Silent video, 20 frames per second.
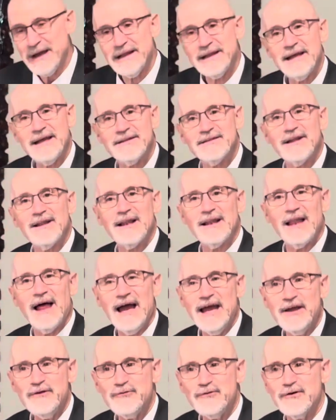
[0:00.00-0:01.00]
in the
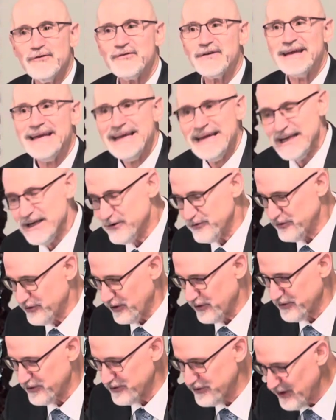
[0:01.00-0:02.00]
life of King
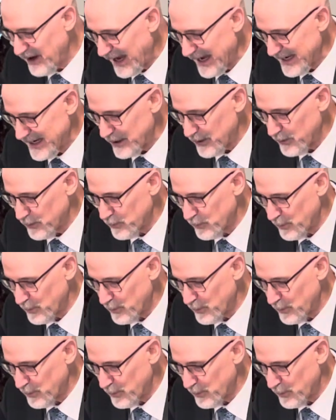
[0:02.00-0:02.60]
Josiah,